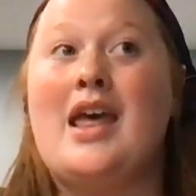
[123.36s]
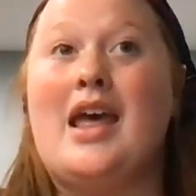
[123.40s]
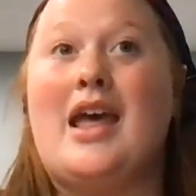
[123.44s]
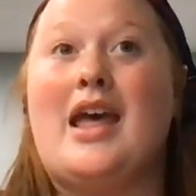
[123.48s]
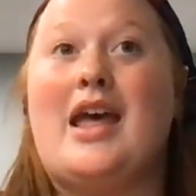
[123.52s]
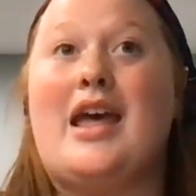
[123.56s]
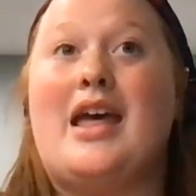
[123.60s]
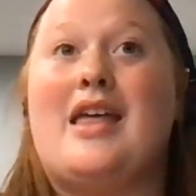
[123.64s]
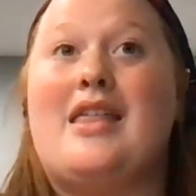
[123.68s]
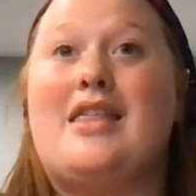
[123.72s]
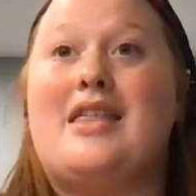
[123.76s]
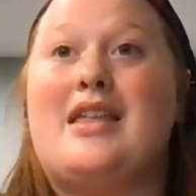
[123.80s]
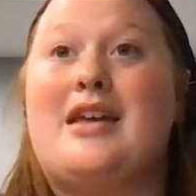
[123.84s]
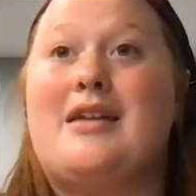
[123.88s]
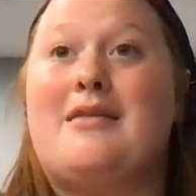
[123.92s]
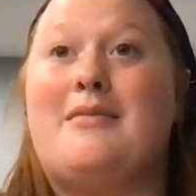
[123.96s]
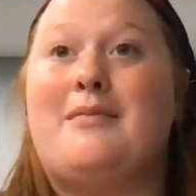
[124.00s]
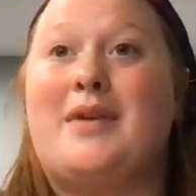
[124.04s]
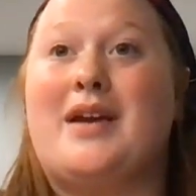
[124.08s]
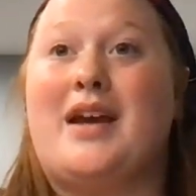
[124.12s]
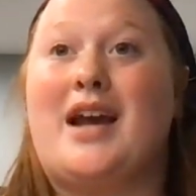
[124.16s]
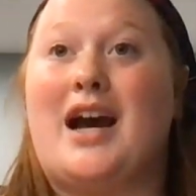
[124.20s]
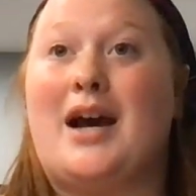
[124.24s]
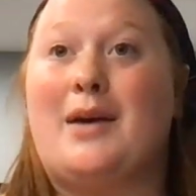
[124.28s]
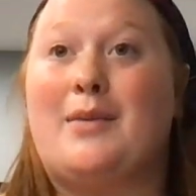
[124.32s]
and then
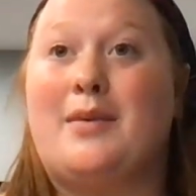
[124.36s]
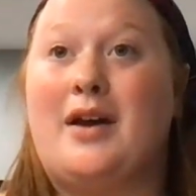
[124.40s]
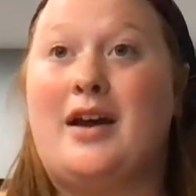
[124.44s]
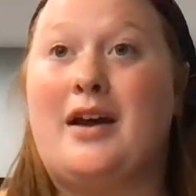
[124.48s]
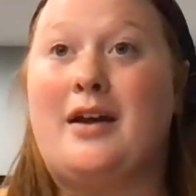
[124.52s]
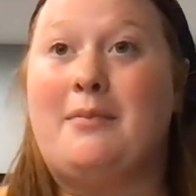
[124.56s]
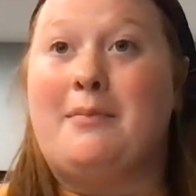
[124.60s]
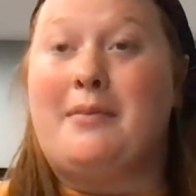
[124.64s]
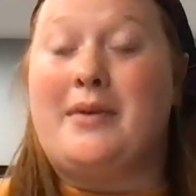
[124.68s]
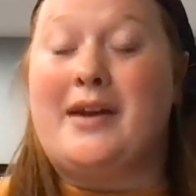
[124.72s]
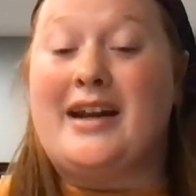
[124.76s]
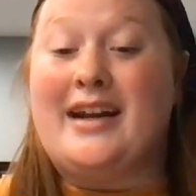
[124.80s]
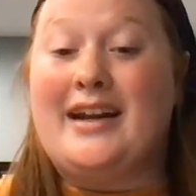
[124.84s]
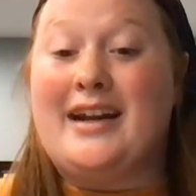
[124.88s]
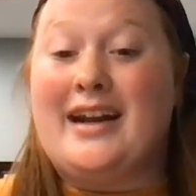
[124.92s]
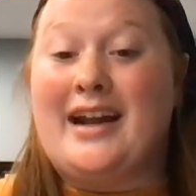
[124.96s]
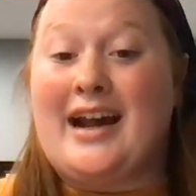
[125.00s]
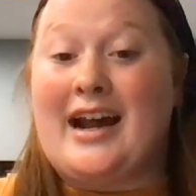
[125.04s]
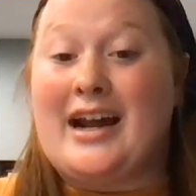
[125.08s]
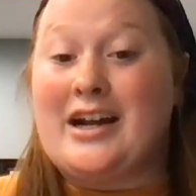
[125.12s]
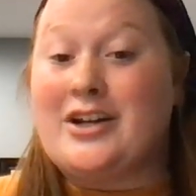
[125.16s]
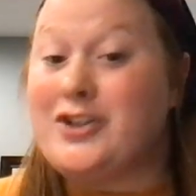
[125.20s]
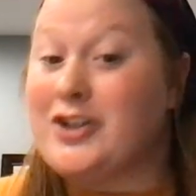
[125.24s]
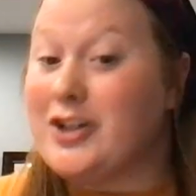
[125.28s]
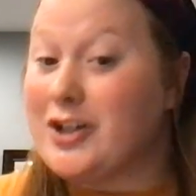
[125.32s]
become a
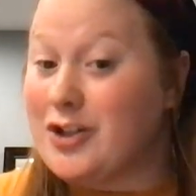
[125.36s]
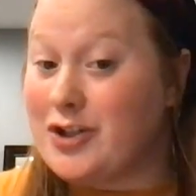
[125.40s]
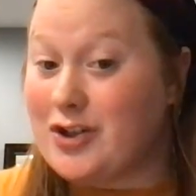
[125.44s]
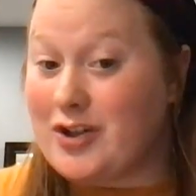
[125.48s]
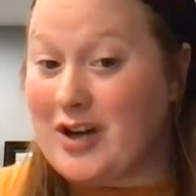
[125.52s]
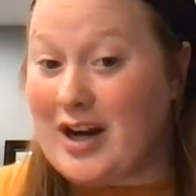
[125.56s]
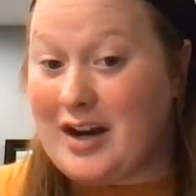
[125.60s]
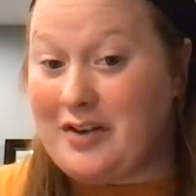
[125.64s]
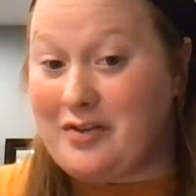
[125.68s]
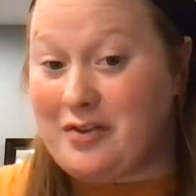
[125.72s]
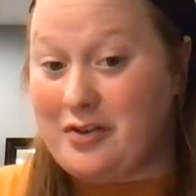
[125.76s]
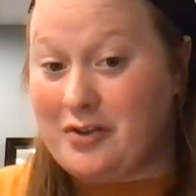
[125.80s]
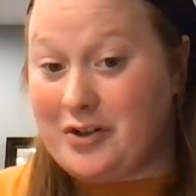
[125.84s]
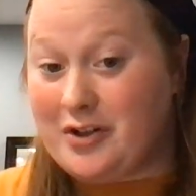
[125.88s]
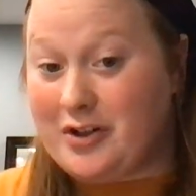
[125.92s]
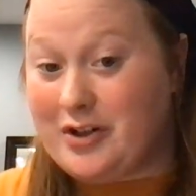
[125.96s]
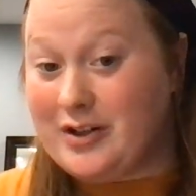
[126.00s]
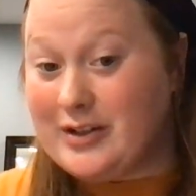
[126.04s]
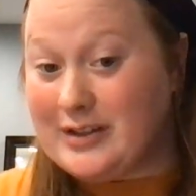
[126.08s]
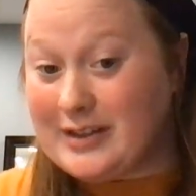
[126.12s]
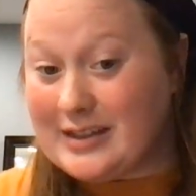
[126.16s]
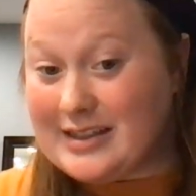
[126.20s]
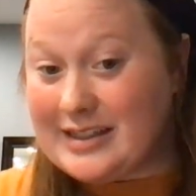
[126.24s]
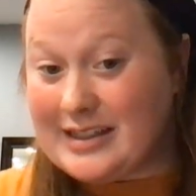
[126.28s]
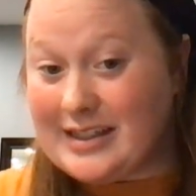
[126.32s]
pediatric travel
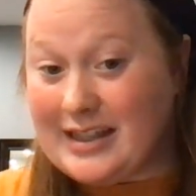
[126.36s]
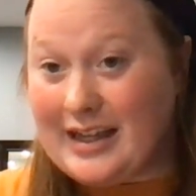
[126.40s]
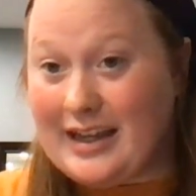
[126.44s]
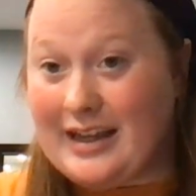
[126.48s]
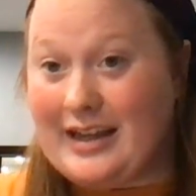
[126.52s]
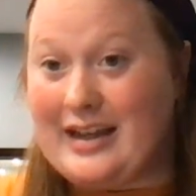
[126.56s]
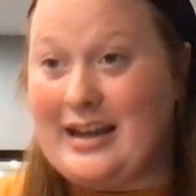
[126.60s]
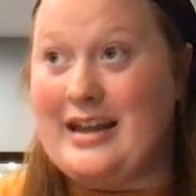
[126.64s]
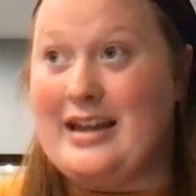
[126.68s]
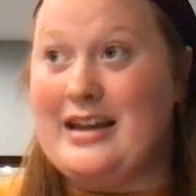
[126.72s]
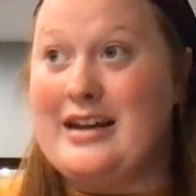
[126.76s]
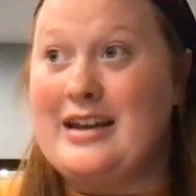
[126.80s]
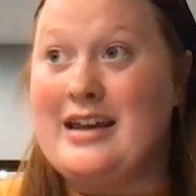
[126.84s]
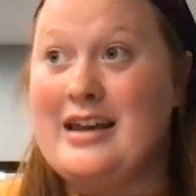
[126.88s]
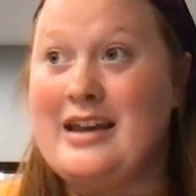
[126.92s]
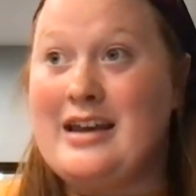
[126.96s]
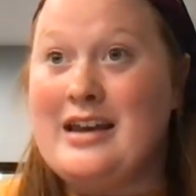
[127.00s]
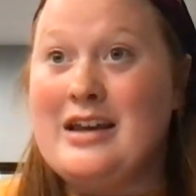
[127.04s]
nurse and